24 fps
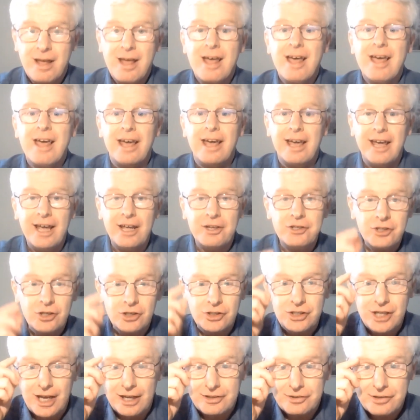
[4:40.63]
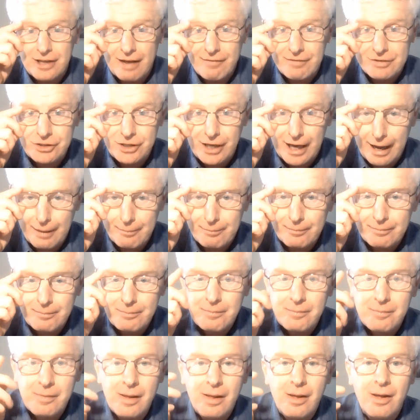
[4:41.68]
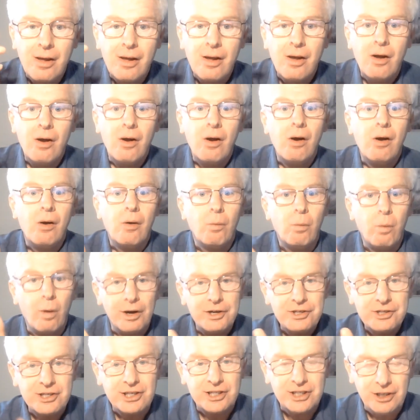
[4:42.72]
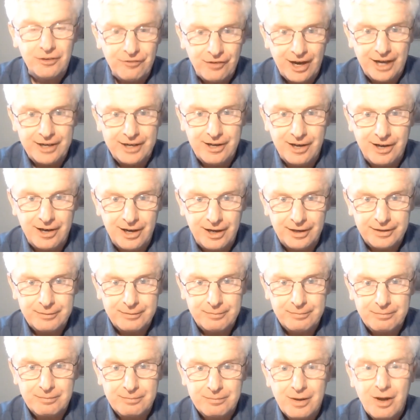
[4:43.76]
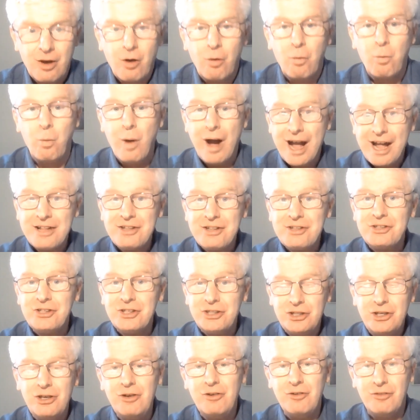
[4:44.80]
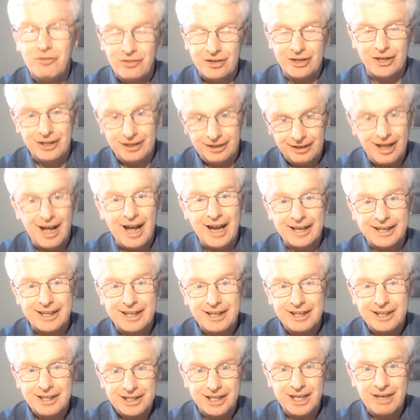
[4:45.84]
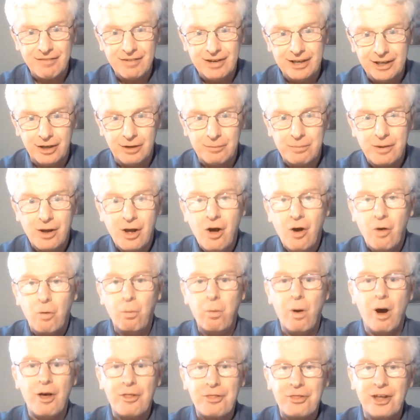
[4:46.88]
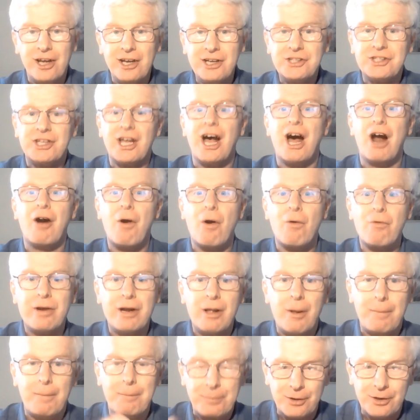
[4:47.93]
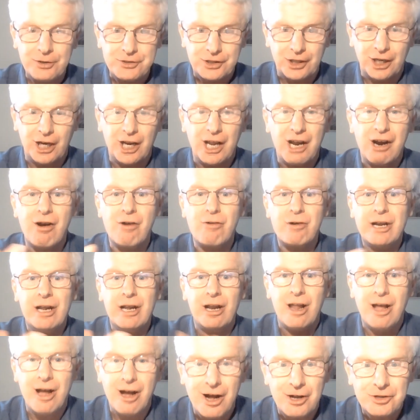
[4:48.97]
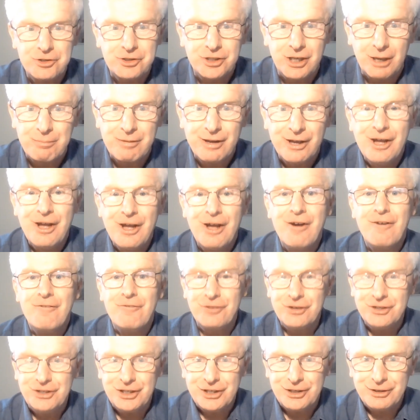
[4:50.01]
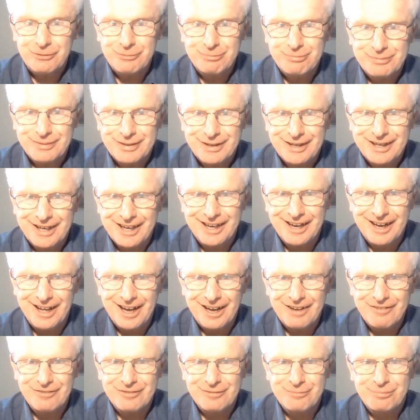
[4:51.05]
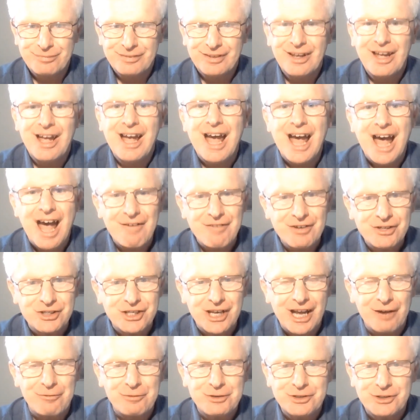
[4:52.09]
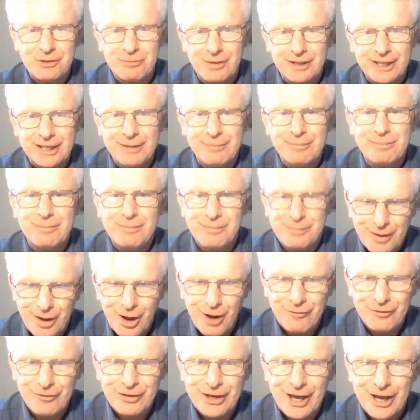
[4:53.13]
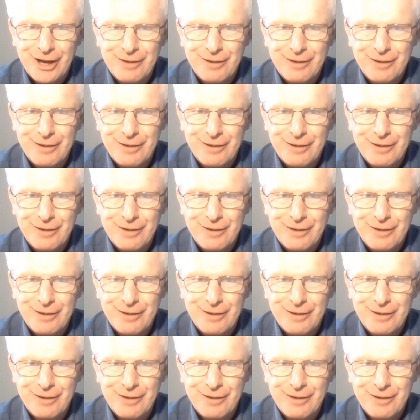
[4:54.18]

Here's your chance to have a chat. What is it you find hard? When do you feel like giving up? What things are a real puzzle or a real hardship for you in life? Have a chat with somebody. Off you go.